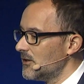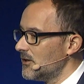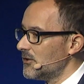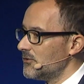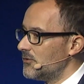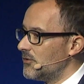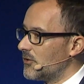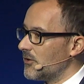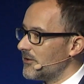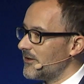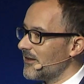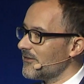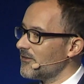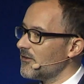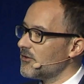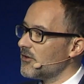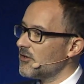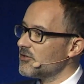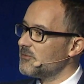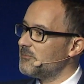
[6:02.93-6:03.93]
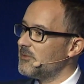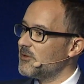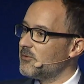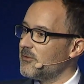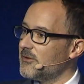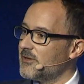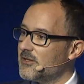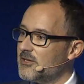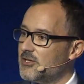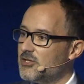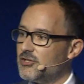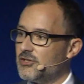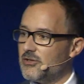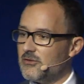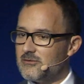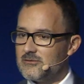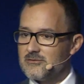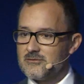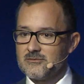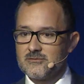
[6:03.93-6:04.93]
To connect the dots between an
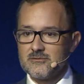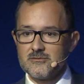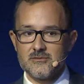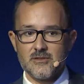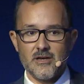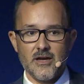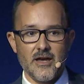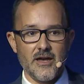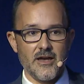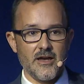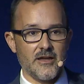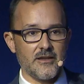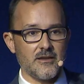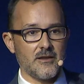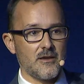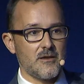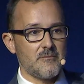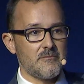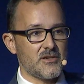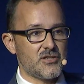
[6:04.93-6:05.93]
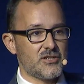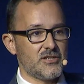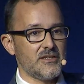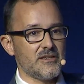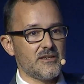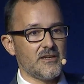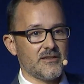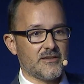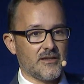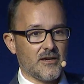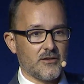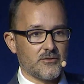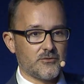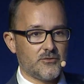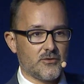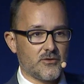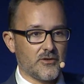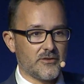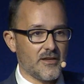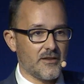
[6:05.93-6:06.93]
issue and machine data. To
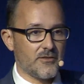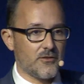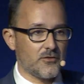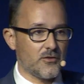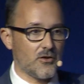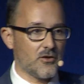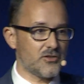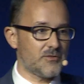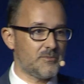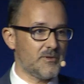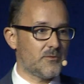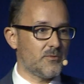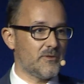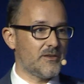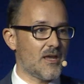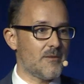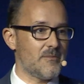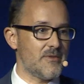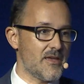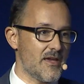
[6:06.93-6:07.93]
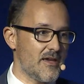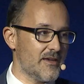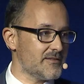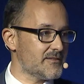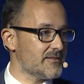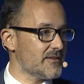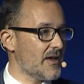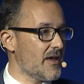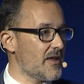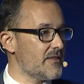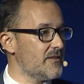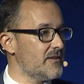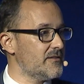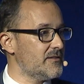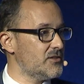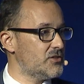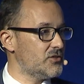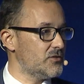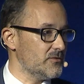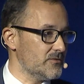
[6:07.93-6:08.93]
connect the dots between MES and these
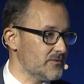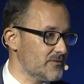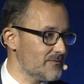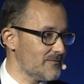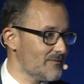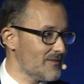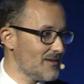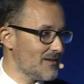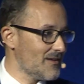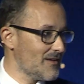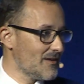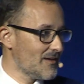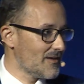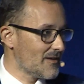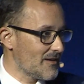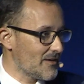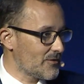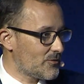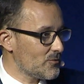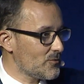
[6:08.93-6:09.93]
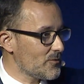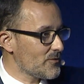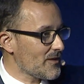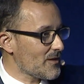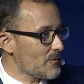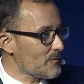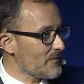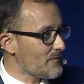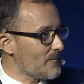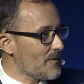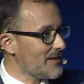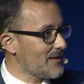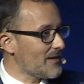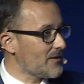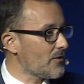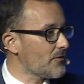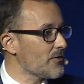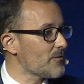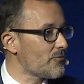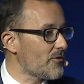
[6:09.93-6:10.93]
issues. And to do that, we've made
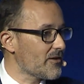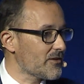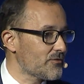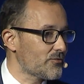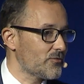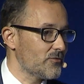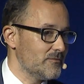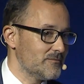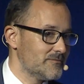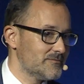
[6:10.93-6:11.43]
another breakthrough.